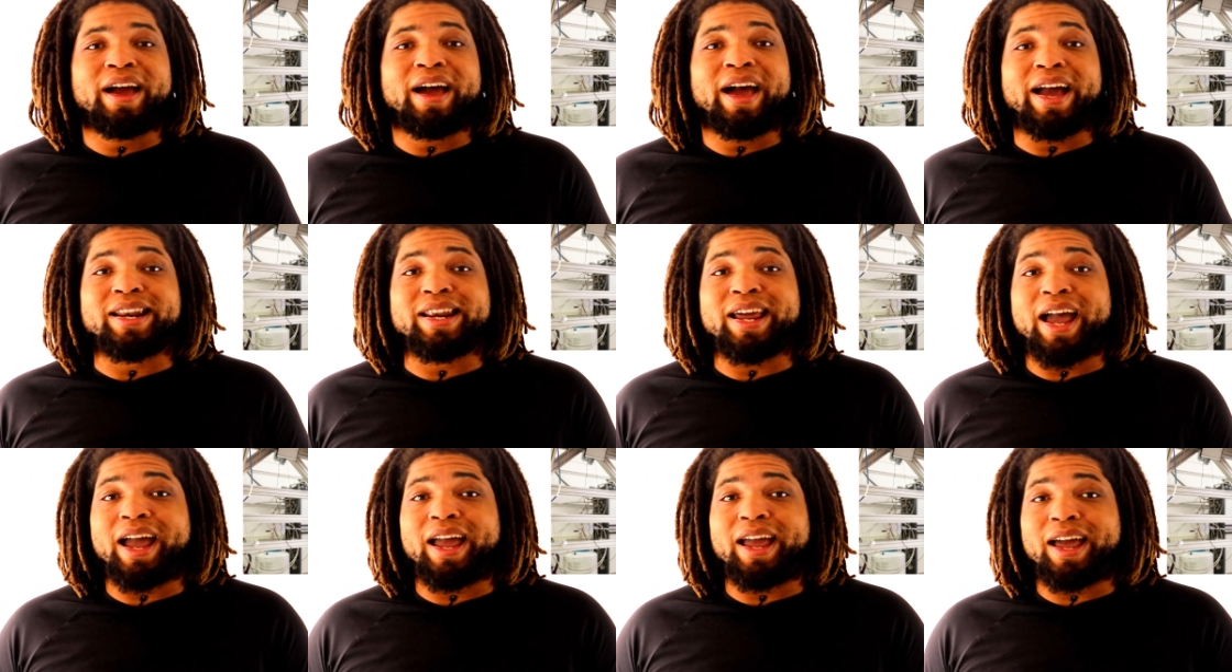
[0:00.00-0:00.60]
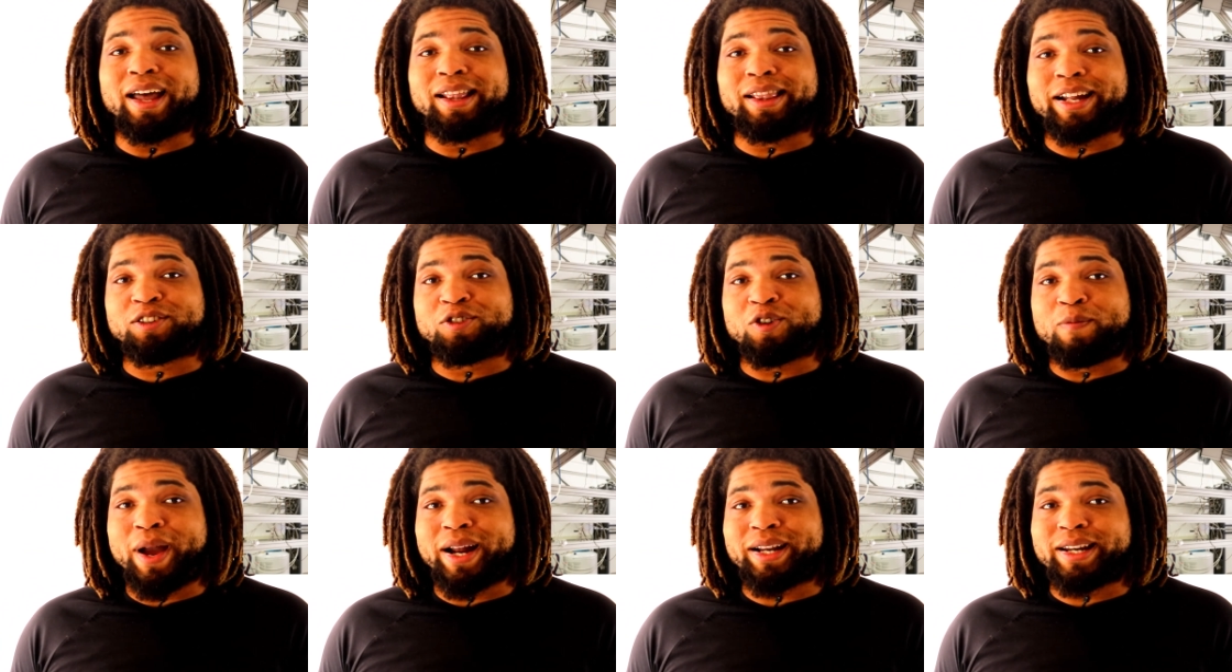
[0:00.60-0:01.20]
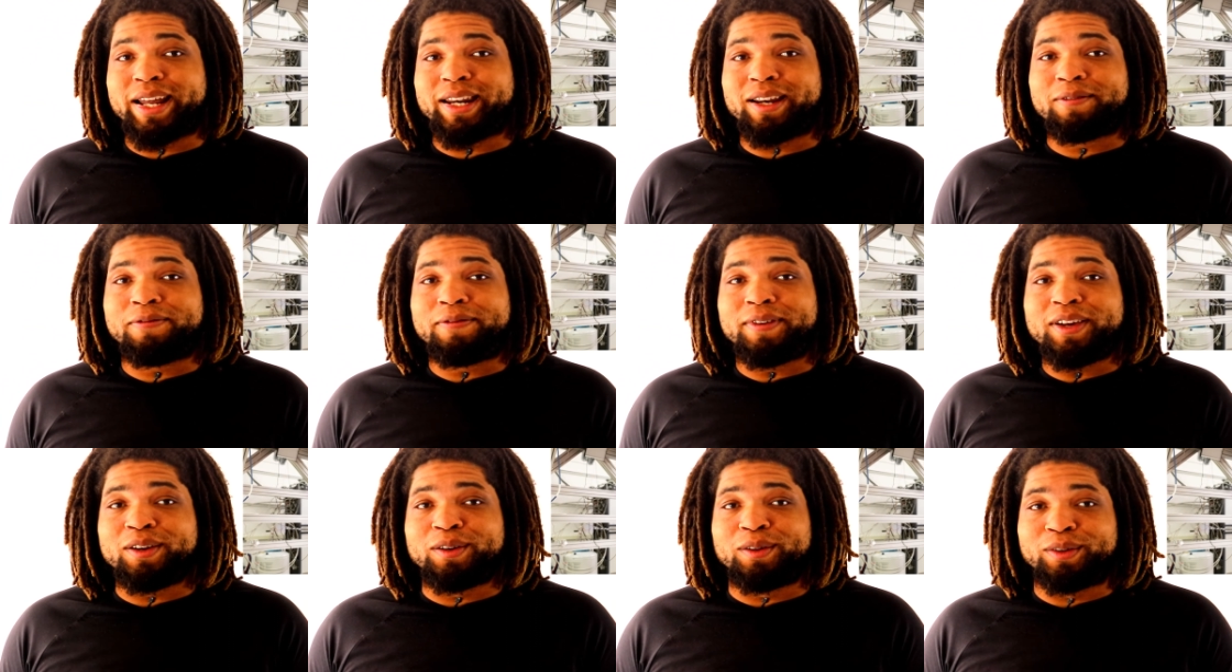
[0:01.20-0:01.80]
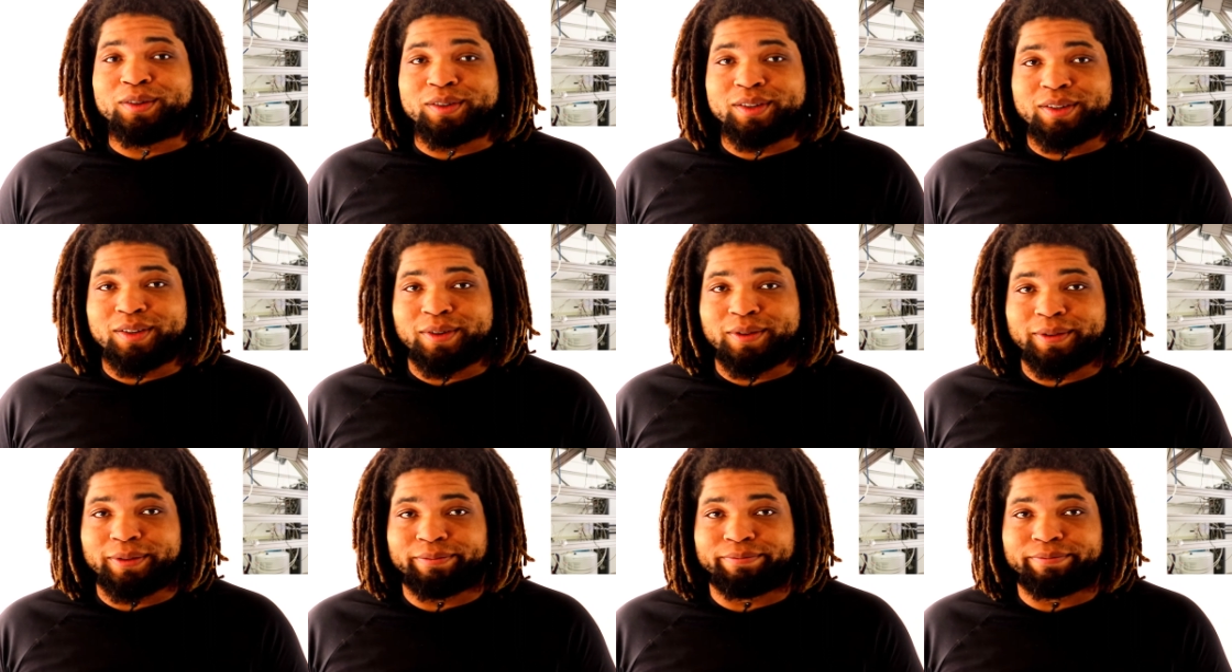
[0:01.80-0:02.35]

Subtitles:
and electromagnetic fields.